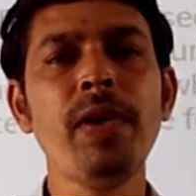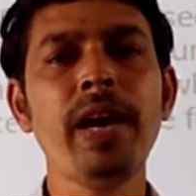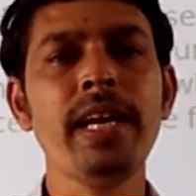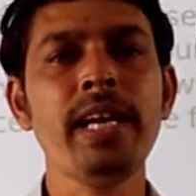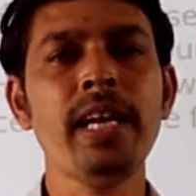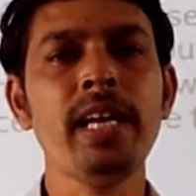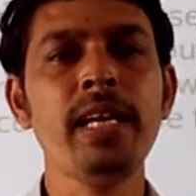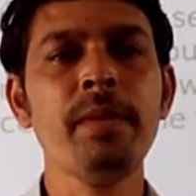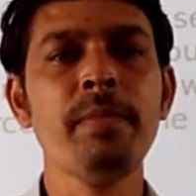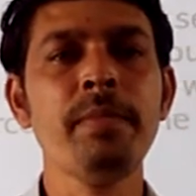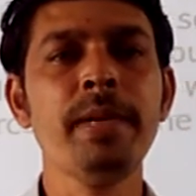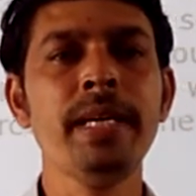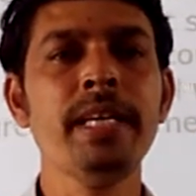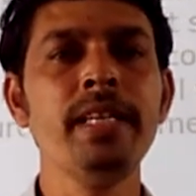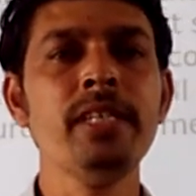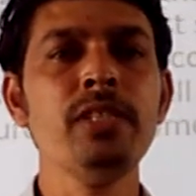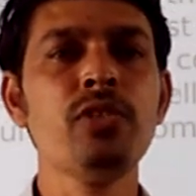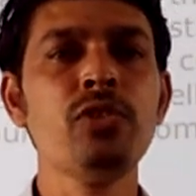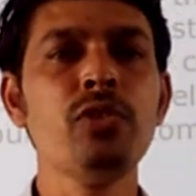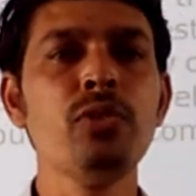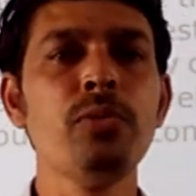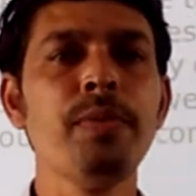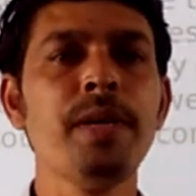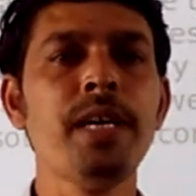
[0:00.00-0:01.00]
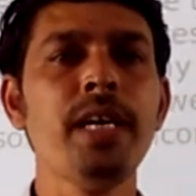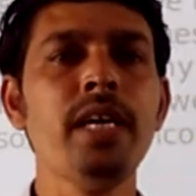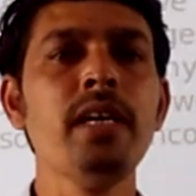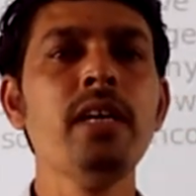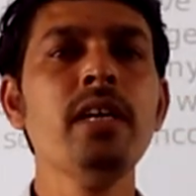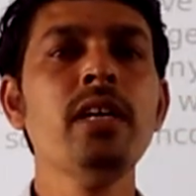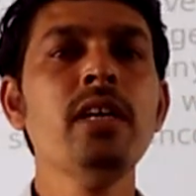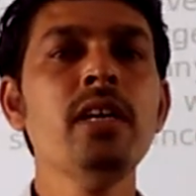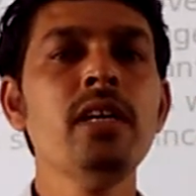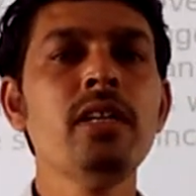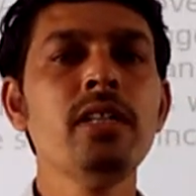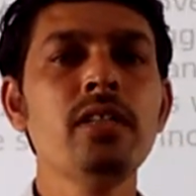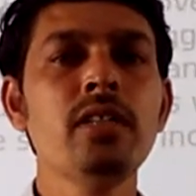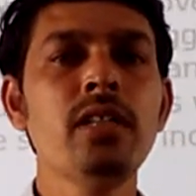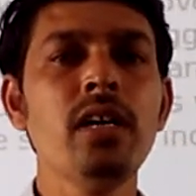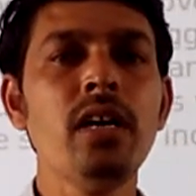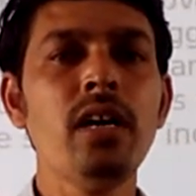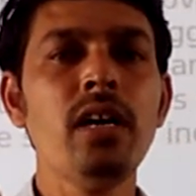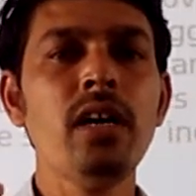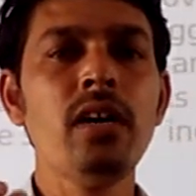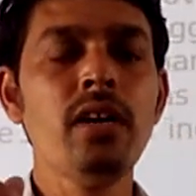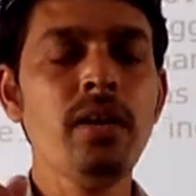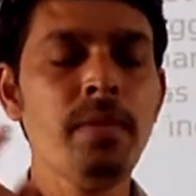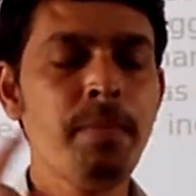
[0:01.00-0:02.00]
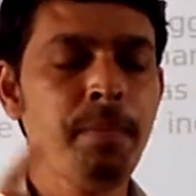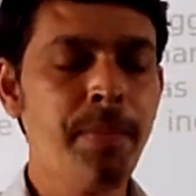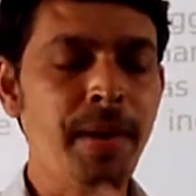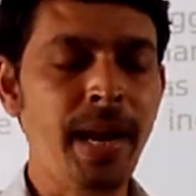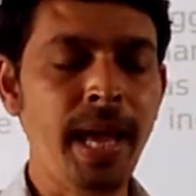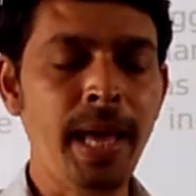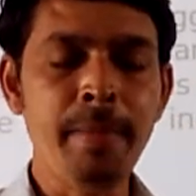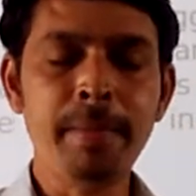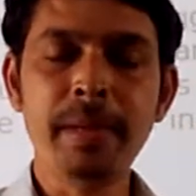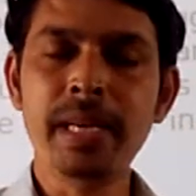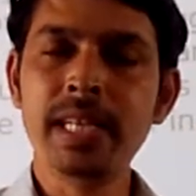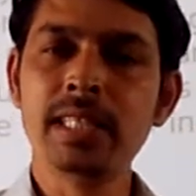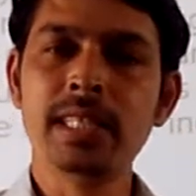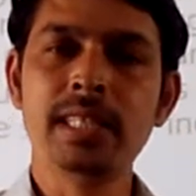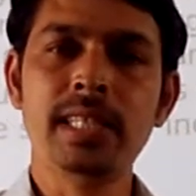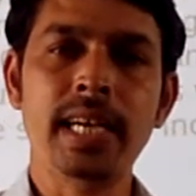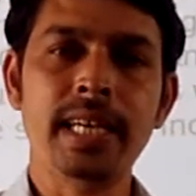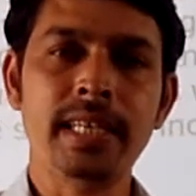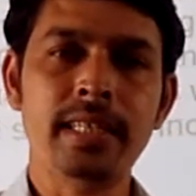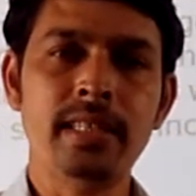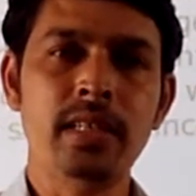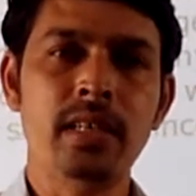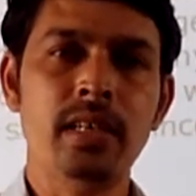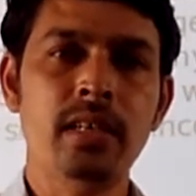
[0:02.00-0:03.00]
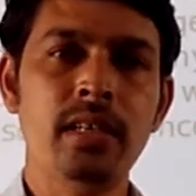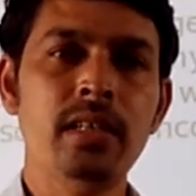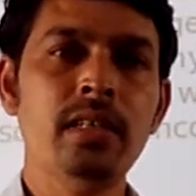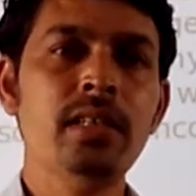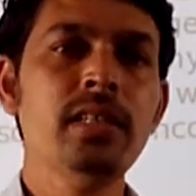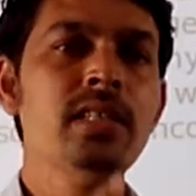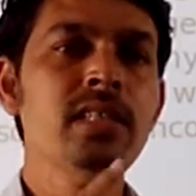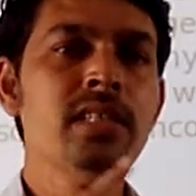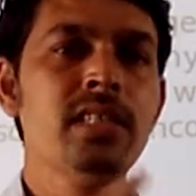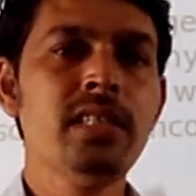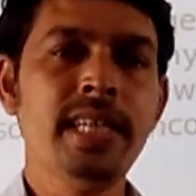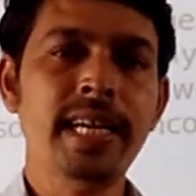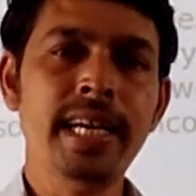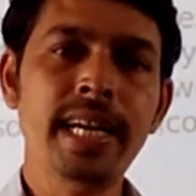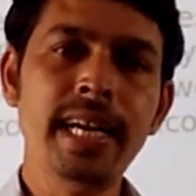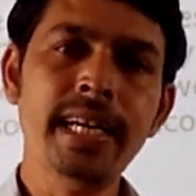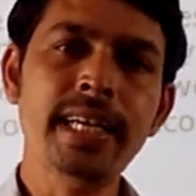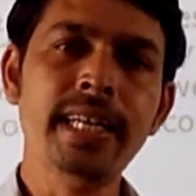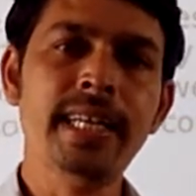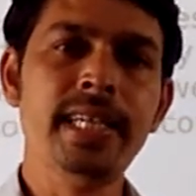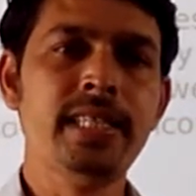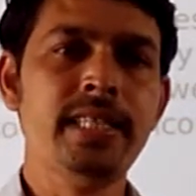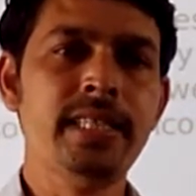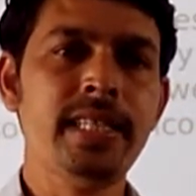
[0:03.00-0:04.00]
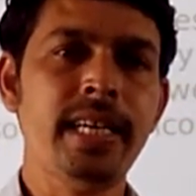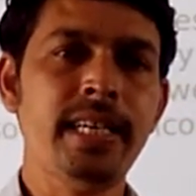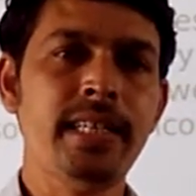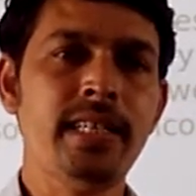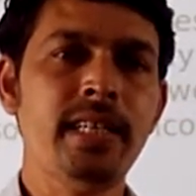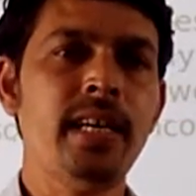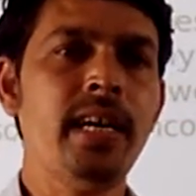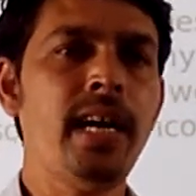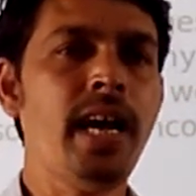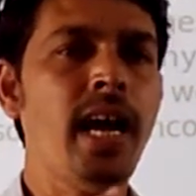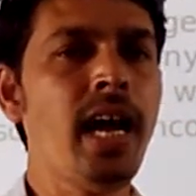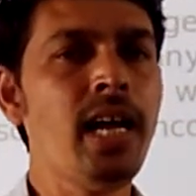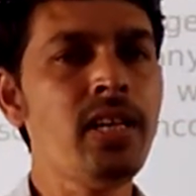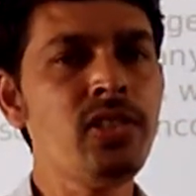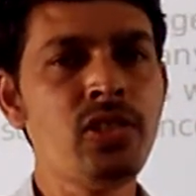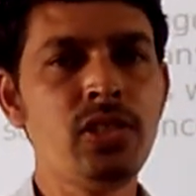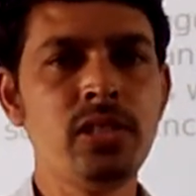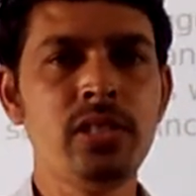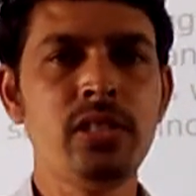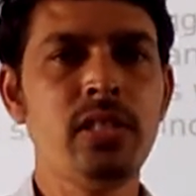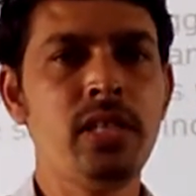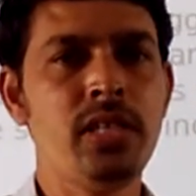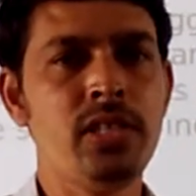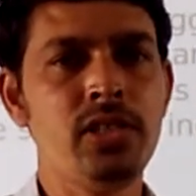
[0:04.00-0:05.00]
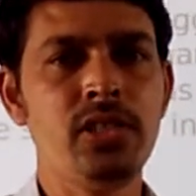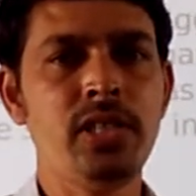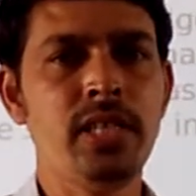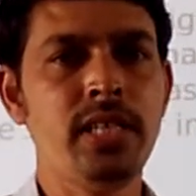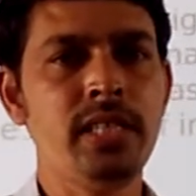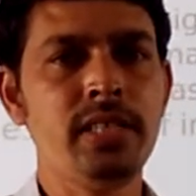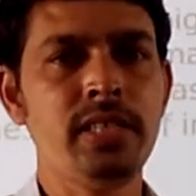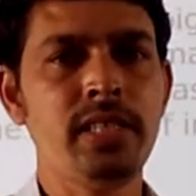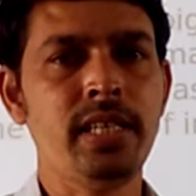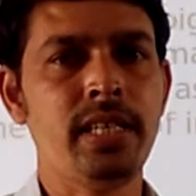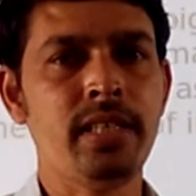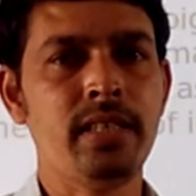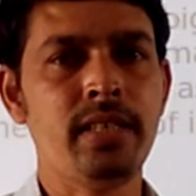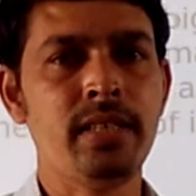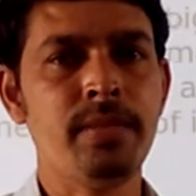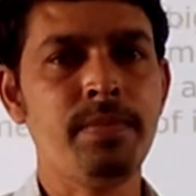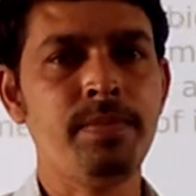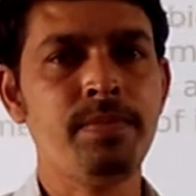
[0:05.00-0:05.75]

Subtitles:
finally means to be the primary sector, secondary sector and tertiary sector.